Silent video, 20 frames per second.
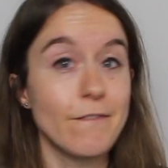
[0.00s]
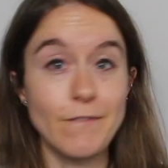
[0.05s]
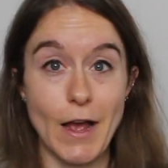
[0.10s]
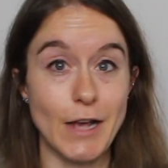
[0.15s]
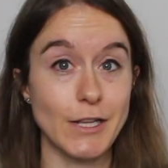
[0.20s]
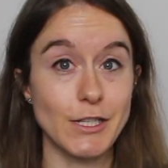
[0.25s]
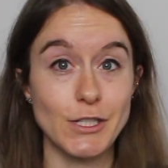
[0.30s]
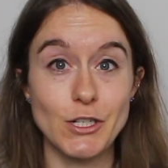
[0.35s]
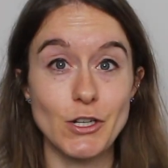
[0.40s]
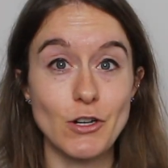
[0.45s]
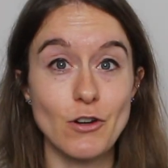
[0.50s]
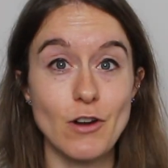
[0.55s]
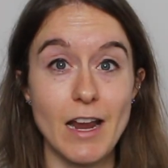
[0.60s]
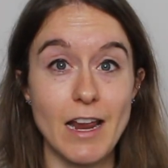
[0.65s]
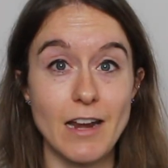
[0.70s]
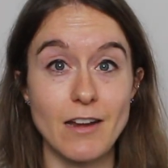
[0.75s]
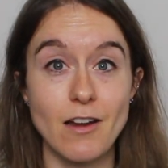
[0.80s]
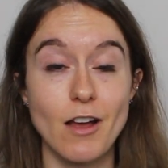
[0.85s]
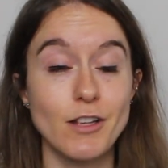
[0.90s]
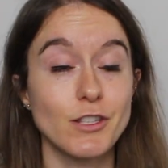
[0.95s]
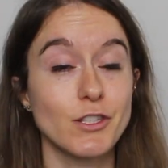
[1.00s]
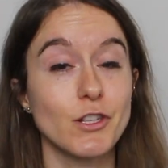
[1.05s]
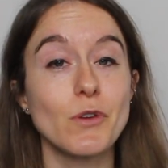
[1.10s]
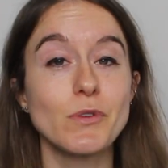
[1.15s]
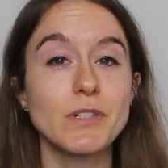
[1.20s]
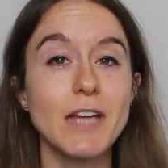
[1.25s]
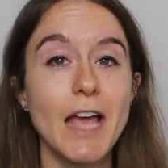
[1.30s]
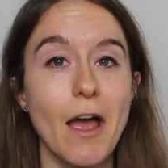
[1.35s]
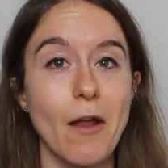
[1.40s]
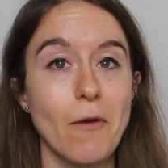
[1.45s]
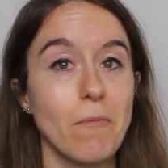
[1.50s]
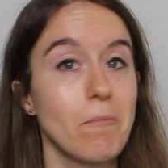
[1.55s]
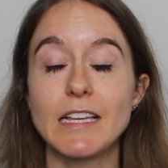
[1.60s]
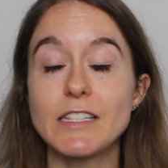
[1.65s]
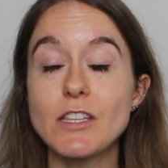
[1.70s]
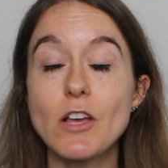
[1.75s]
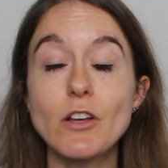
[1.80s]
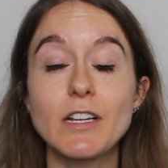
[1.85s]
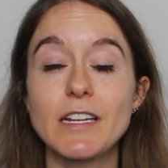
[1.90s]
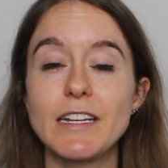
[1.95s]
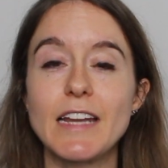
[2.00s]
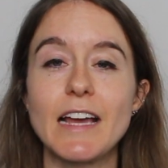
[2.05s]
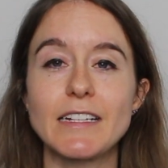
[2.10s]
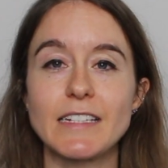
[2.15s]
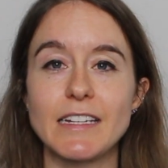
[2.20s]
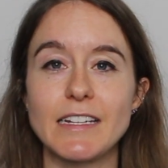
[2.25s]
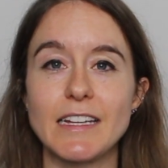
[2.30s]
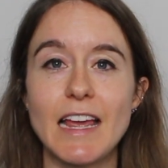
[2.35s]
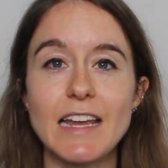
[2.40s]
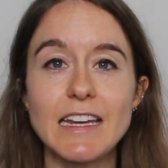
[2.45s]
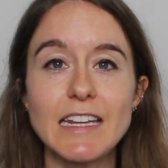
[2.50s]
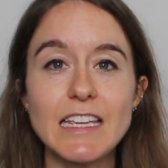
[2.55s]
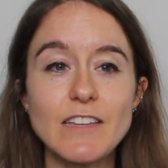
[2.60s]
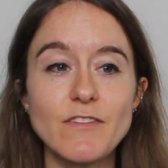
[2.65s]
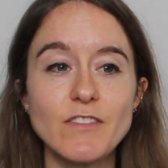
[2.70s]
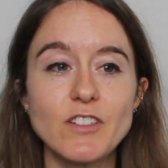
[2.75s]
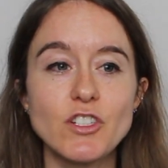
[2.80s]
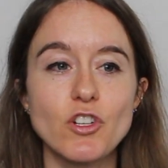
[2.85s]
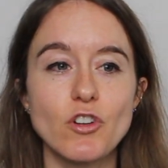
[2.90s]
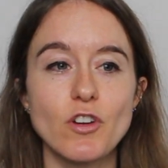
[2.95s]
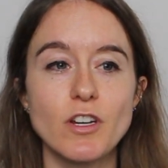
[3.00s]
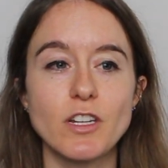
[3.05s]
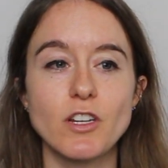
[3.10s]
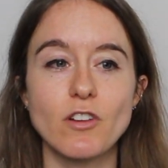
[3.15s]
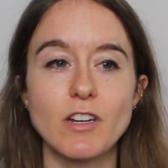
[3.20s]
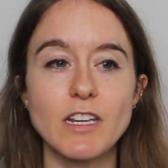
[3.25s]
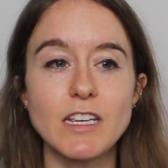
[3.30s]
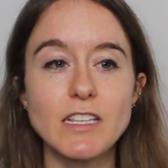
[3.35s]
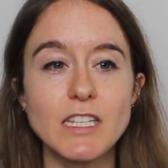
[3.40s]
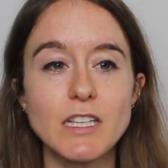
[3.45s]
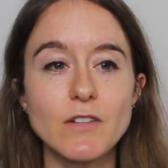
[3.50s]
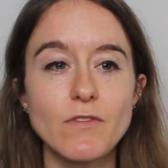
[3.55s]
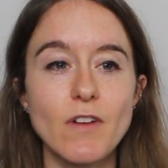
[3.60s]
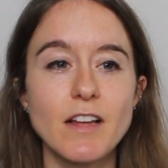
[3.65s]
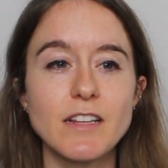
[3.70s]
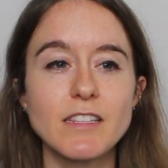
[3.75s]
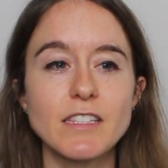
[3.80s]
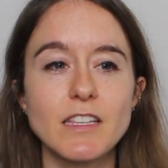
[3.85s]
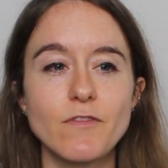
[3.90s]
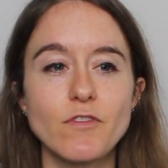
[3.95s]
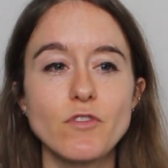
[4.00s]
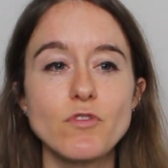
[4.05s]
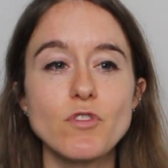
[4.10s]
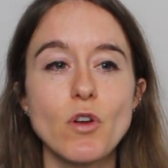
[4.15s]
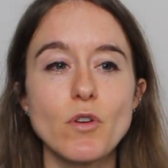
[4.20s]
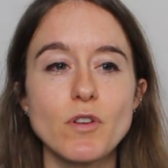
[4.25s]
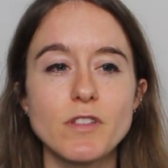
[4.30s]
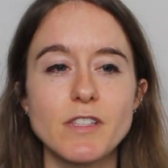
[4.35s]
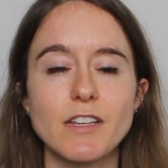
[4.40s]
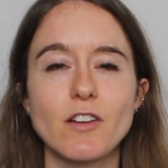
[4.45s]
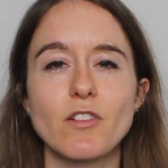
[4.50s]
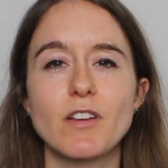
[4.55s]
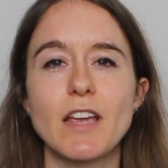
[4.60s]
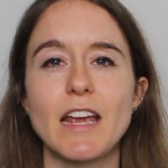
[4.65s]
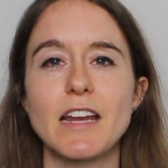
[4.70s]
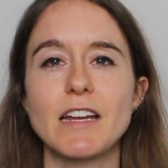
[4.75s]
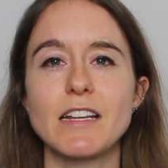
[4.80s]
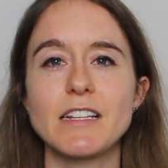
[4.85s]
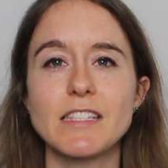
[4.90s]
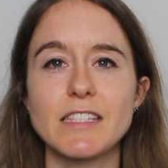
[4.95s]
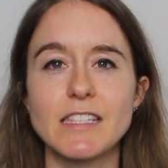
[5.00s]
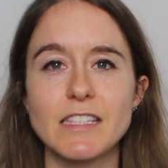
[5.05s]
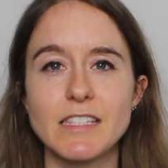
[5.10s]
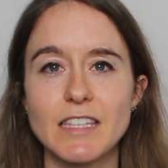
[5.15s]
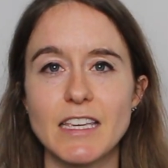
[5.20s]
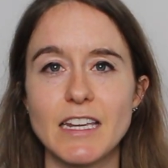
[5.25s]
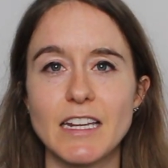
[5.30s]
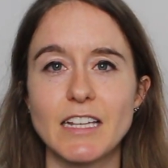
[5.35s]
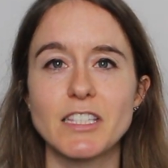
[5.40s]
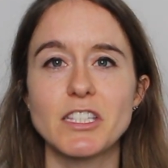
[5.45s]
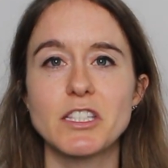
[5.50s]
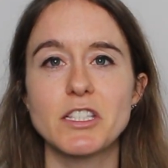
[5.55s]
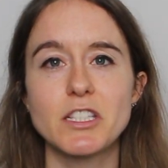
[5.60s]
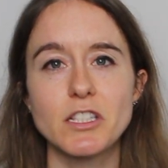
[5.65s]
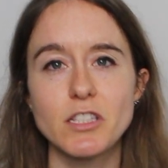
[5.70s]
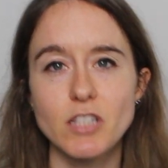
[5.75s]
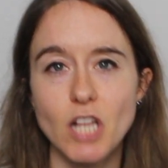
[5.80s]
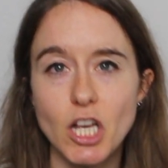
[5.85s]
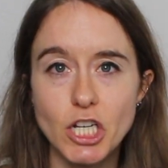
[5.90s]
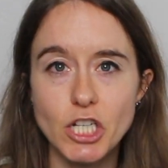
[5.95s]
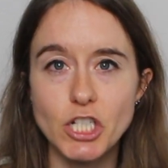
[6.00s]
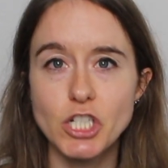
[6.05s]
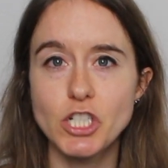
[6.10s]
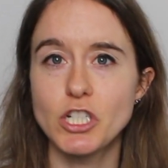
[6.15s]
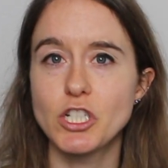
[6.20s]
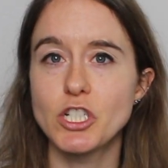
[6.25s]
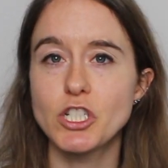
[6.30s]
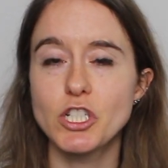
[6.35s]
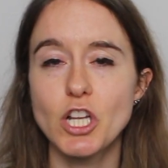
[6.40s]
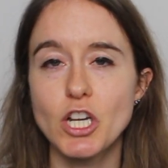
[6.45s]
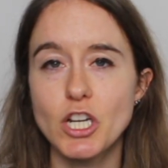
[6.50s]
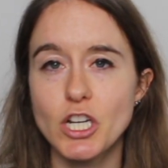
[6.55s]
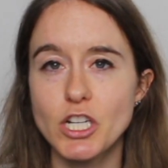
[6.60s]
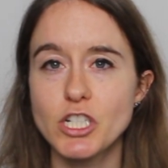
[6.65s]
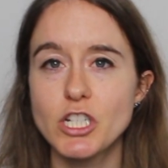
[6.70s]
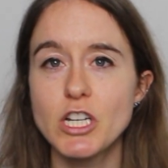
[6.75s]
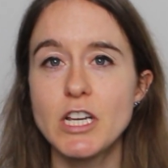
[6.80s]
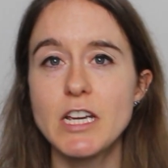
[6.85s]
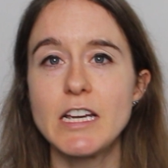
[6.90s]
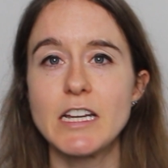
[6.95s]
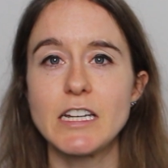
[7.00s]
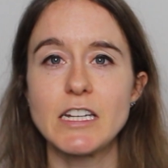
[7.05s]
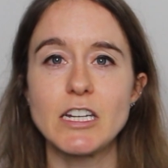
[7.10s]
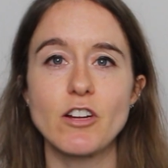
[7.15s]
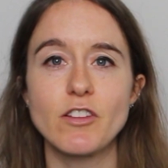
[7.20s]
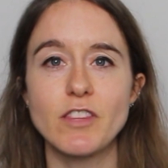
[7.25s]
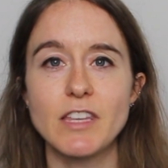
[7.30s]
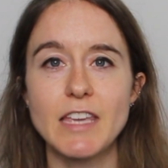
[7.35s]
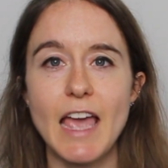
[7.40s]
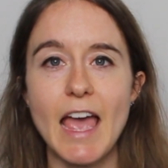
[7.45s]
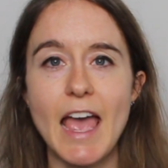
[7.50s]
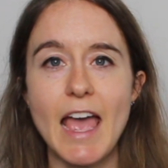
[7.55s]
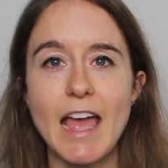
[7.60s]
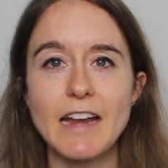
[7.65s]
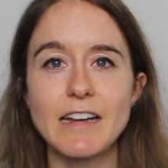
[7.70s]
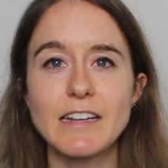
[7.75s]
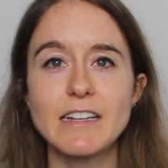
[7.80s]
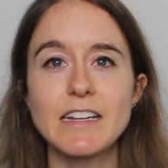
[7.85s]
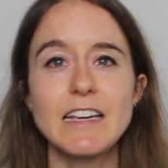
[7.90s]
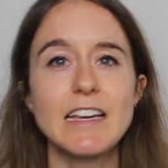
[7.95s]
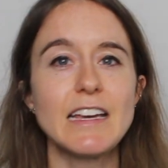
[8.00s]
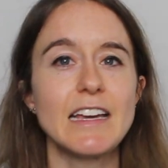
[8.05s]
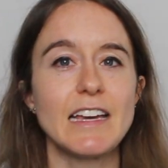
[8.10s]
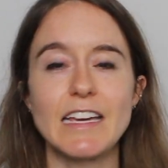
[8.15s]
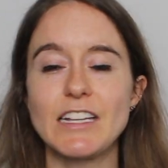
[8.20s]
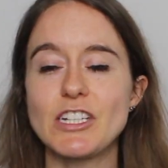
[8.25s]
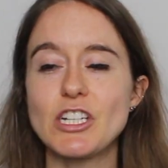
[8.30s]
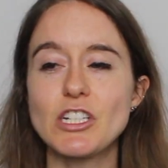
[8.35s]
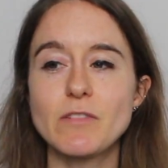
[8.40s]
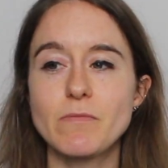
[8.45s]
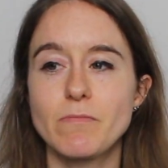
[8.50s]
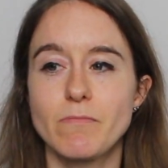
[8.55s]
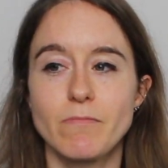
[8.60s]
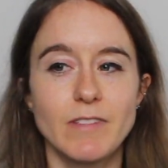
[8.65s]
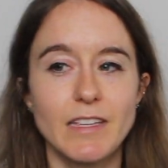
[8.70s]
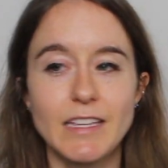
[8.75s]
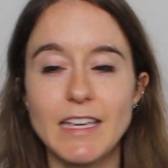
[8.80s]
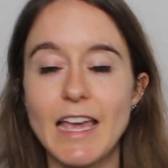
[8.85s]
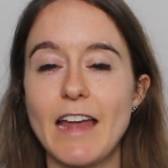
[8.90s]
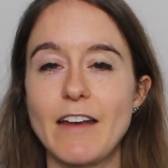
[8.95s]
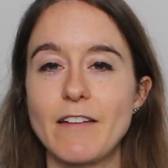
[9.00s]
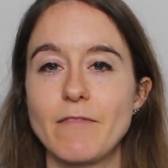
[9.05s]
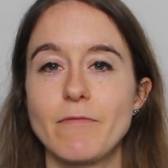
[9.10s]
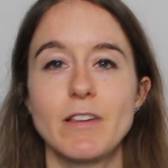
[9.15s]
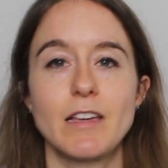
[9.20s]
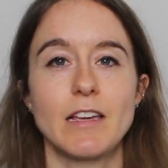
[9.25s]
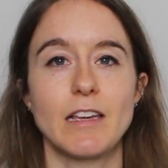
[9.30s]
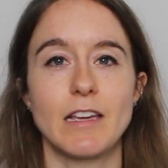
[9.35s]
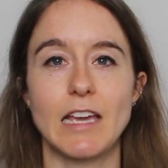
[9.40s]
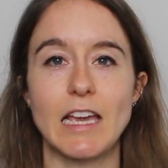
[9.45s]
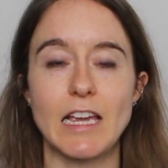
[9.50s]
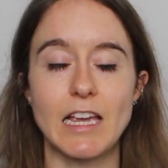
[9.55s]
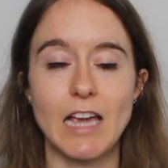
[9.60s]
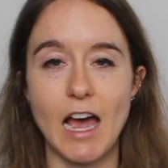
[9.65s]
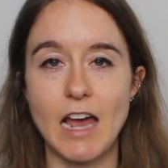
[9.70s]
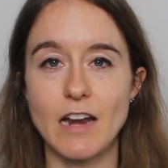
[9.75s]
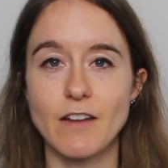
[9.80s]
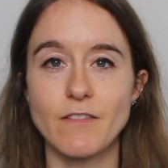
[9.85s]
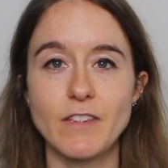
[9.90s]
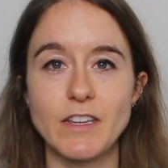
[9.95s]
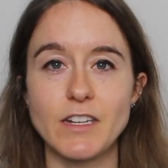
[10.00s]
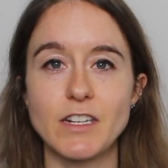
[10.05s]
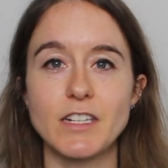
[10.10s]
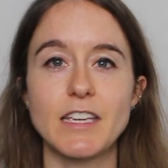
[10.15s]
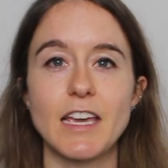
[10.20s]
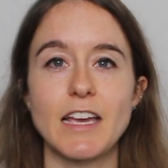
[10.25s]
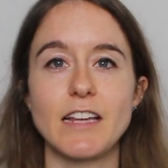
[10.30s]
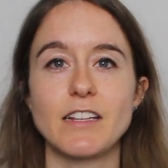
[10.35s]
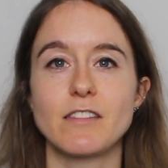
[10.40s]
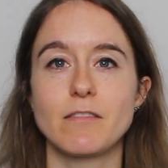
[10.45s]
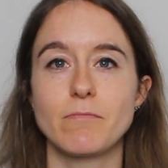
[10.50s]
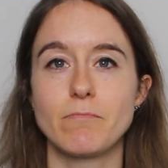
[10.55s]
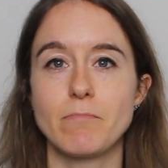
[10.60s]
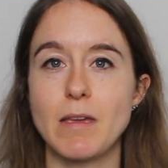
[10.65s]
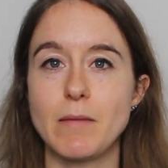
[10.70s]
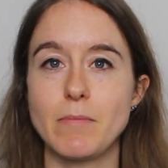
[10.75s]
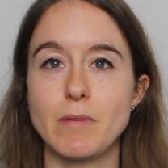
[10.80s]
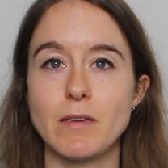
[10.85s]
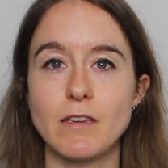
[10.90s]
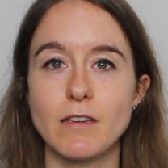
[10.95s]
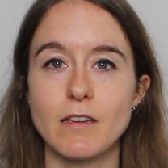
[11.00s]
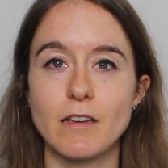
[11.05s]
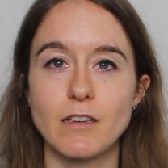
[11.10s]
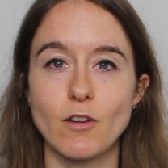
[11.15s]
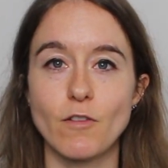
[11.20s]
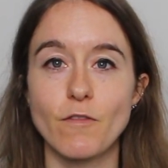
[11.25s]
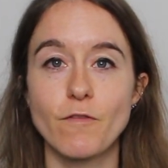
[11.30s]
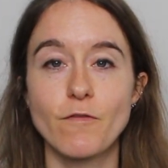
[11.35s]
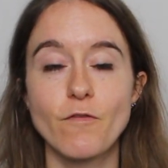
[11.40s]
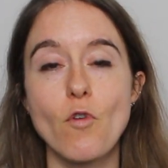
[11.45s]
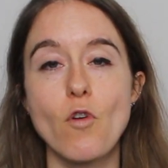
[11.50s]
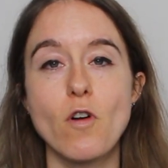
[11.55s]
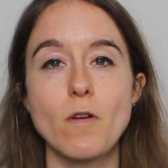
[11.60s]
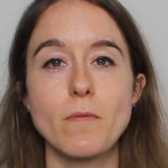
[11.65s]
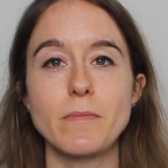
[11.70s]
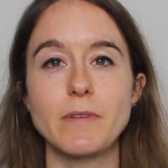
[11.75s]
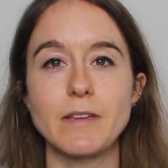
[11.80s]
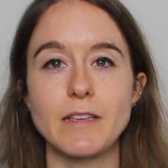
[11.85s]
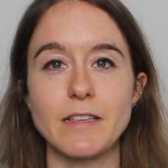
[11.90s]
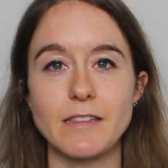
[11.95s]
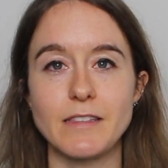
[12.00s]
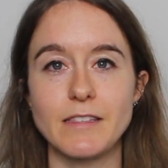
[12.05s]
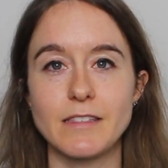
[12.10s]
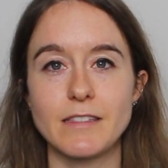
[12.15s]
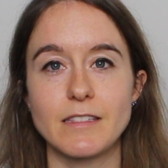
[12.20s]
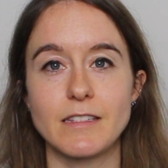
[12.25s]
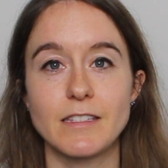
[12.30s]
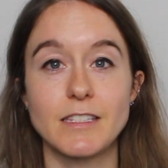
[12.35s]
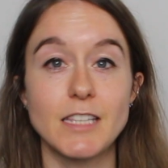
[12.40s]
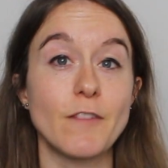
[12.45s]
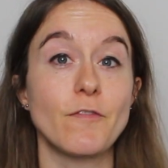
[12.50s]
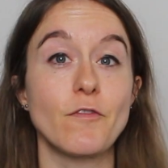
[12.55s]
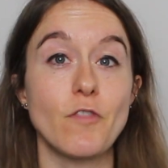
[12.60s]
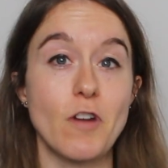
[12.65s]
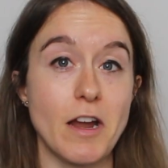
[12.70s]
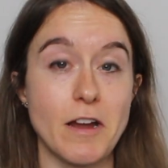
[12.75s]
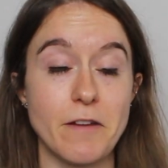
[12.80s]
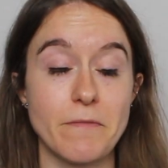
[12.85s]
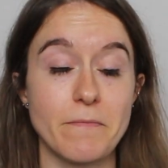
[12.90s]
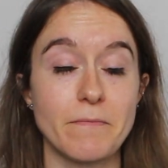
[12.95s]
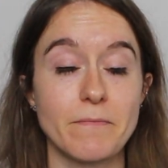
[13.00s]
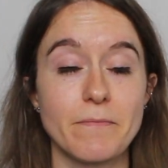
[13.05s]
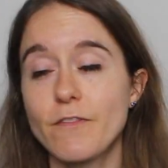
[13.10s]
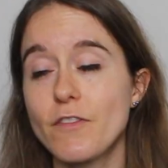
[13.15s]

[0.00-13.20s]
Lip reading: faster and not slow down. It's all connected, and even during your easy runs, if you notice that your cadence is getting sluggish near the end, it just, again, it kind of indicates maybe your form is suffering.